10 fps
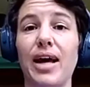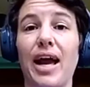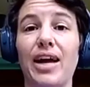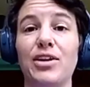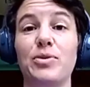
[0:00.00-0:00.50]

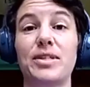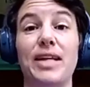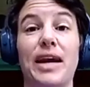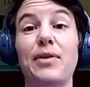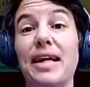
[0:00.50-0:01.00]
and was
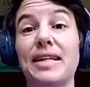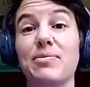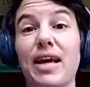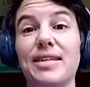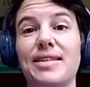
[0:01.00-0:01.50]
like, that's
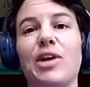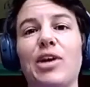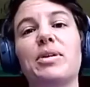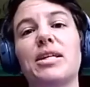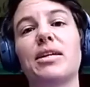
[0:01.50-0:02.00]
amazing,
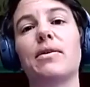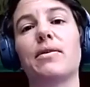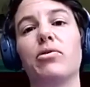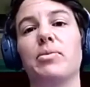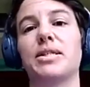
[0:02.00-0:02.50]
but didn't think
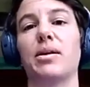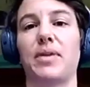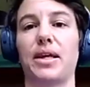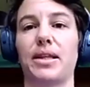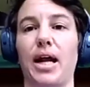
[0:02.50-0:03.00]
it would be
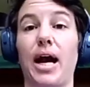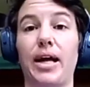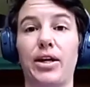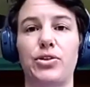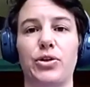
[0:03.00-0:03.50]
something that
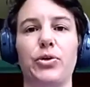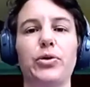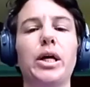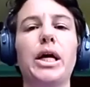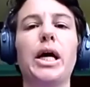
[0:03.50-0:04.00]
I could do.